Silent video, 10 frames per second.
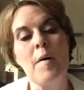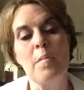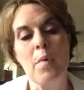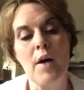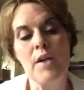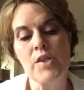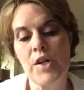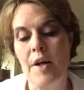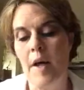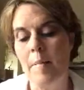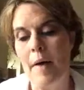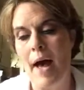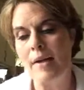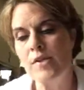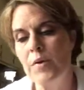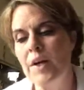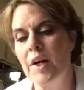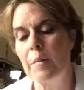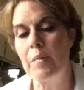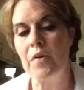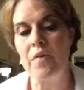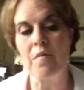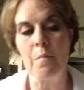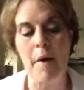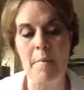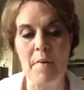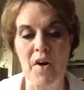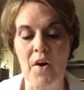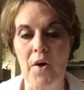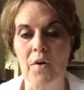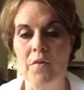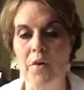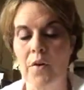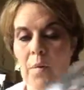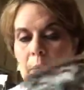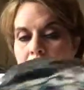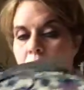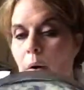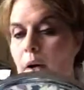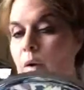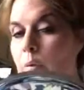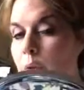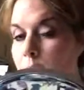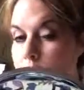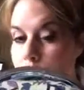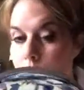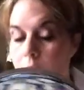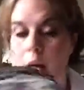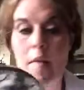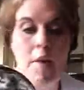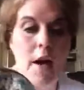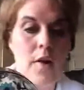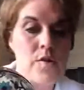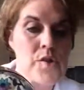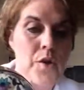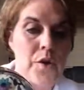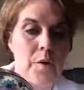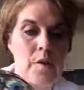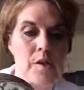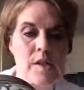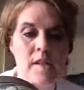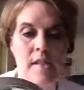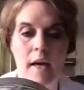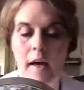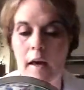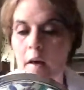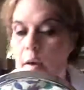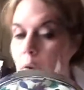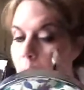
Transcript: brush, and I'm actually gonna move my mirror over a little bit so I can really see, and then I'll show you in just a second,